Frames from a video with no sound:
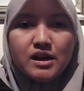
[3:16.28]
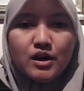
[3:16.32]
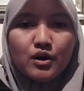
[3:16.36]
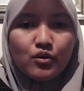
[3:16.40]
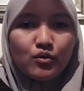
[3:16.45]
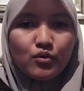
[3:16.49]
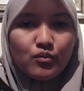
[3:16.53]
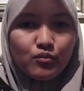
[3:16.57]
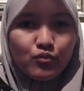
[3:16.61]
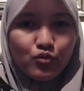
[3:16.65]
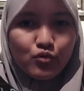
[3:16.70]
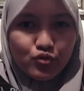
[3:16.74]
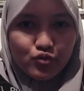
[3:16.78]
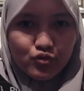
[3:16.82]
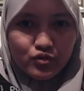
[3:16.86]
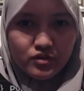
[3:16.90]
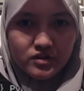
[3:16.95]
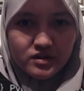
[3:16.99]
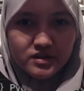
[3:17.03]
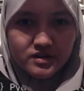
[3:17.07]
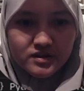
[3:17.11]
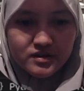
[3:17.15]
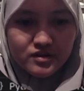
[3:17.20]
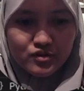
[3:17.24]
module,
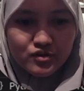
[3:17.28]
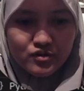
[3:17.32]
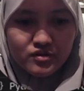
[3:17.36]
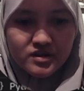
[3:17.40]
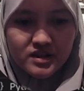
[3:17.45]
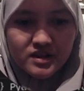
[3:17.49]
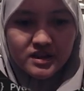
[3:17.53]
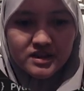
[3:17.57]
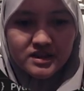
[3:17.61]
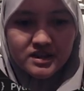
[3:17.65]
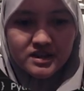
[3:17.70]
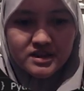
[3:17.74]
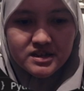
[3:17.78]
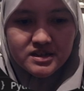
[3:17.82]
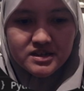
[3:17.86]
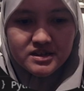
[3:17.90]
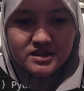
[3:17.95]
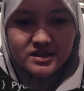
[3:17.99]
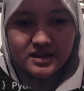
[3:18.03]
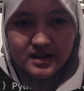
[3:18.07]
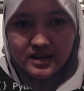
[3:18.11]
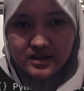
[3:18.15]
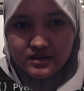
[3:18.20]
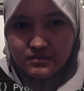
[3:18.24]
that is
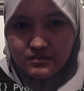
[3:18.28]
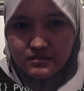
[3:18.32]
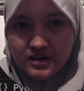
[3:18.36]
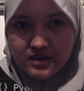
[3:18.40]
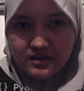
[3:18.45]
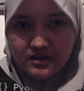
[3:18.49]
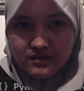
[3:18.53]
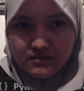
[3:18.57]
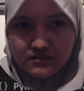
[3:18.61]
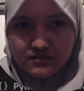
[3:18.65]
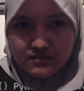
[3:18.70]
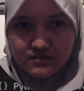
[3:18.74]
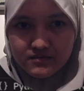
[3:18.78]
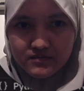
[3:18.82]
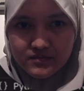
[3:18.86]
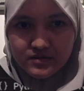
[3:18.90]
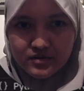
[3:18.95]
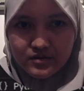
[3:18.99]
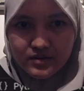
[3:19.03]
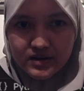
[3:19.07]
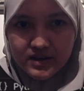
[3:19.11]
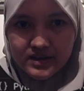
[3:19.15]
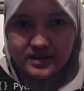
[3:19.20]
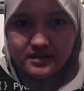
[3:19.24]
admin,
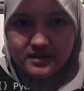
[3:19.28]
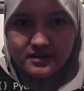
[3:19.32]
right?